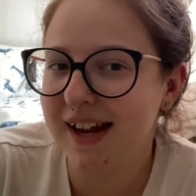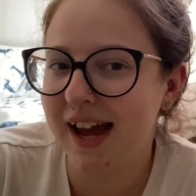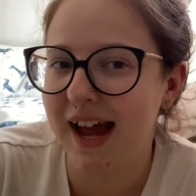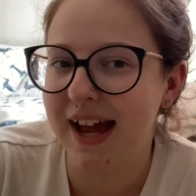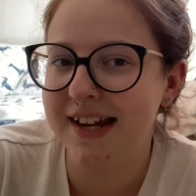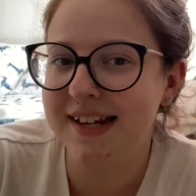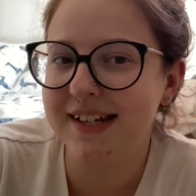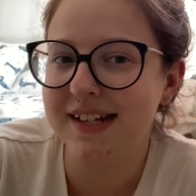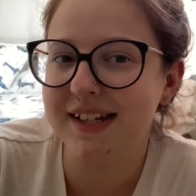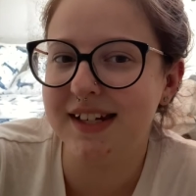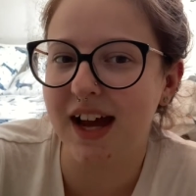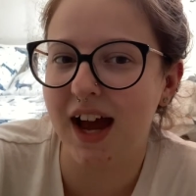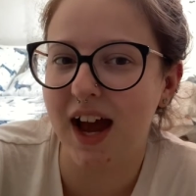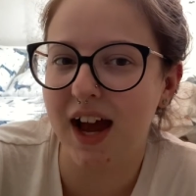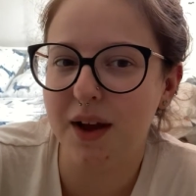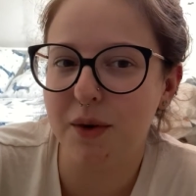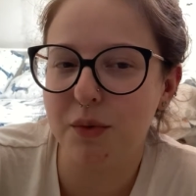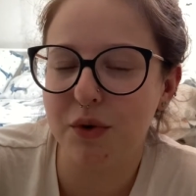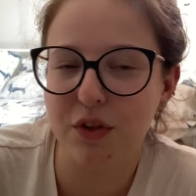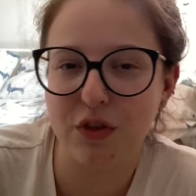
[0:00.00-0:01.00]
And
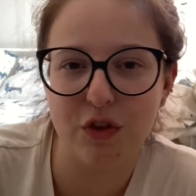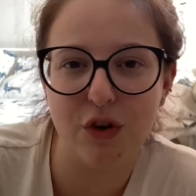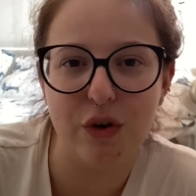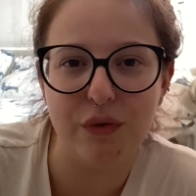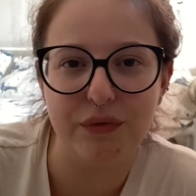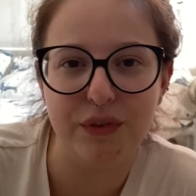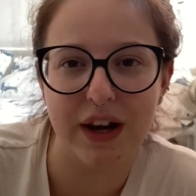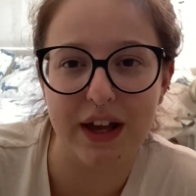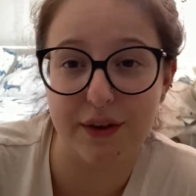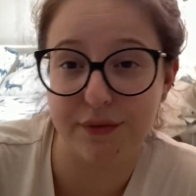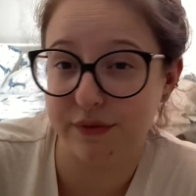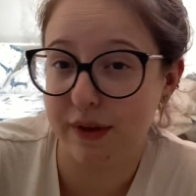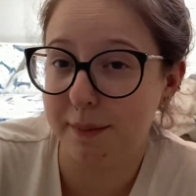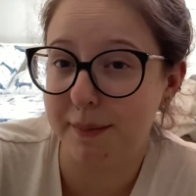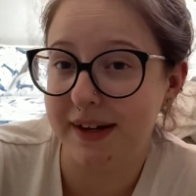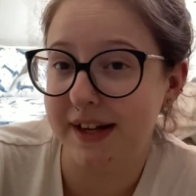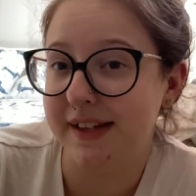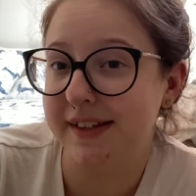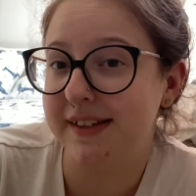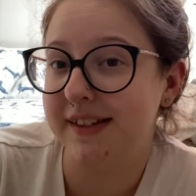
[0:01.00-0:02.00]
I would have thought for like a
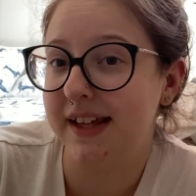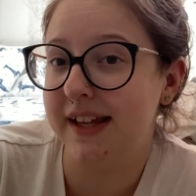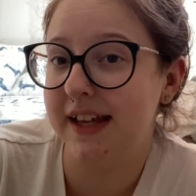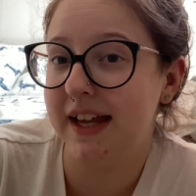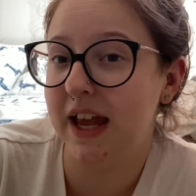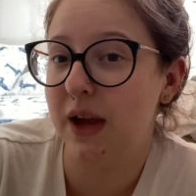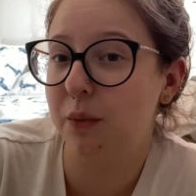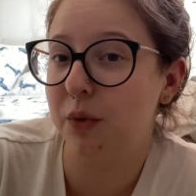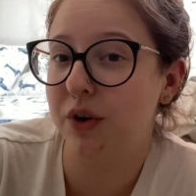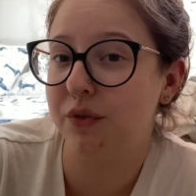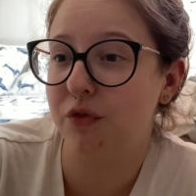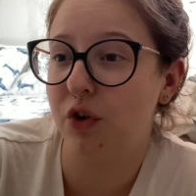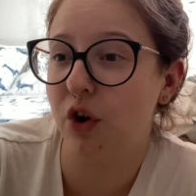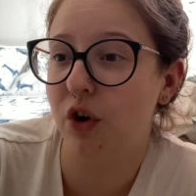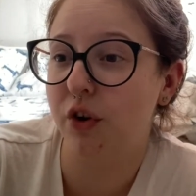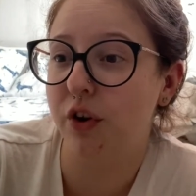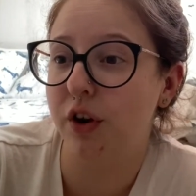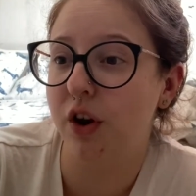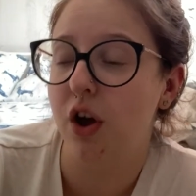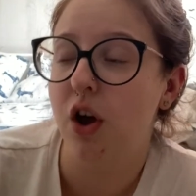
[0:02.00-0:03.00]
feminist thing it would have
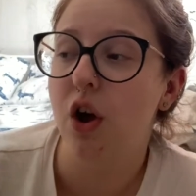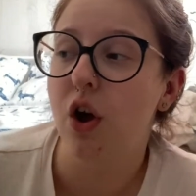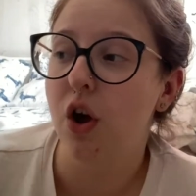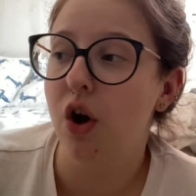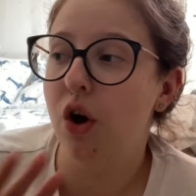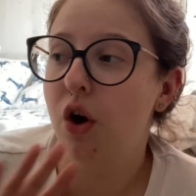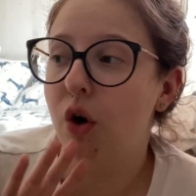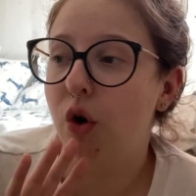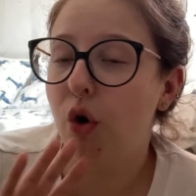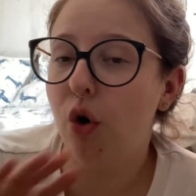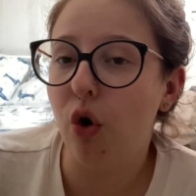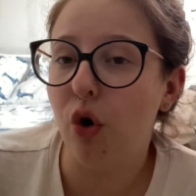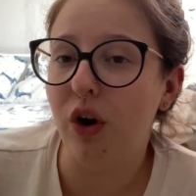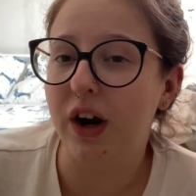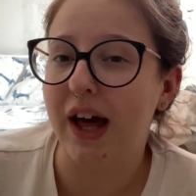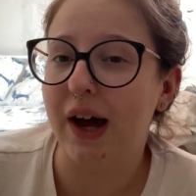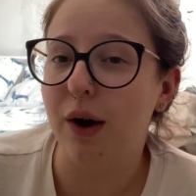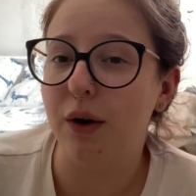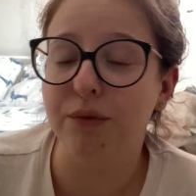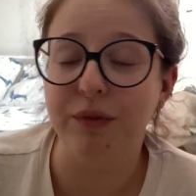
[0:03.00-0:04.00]
gone all
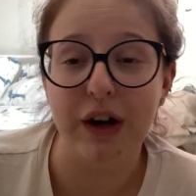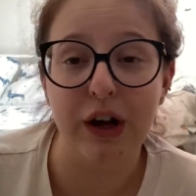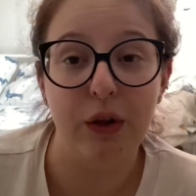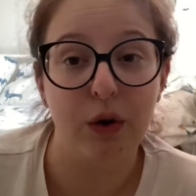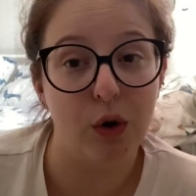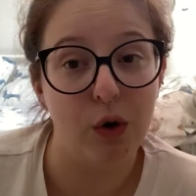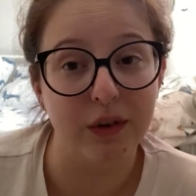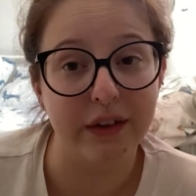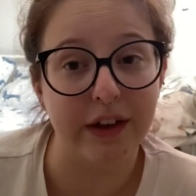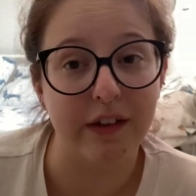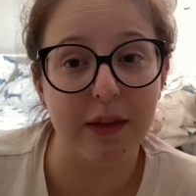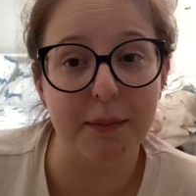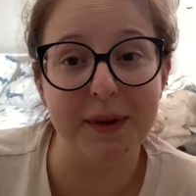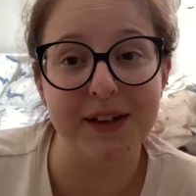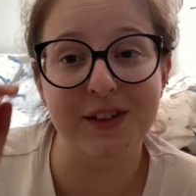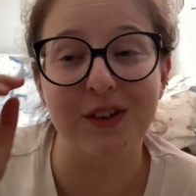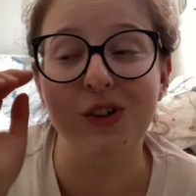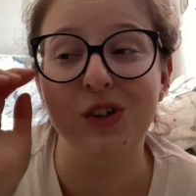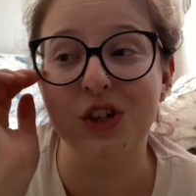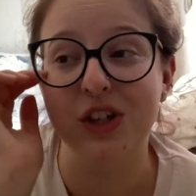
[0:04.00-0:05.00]
out and really called out the
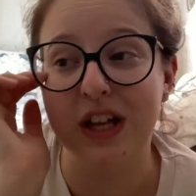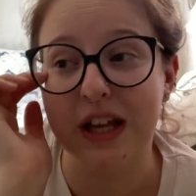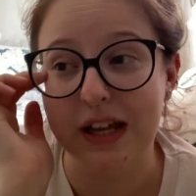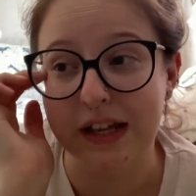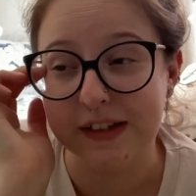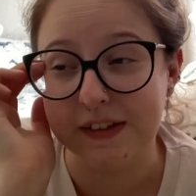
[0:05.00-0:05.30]
misogyny.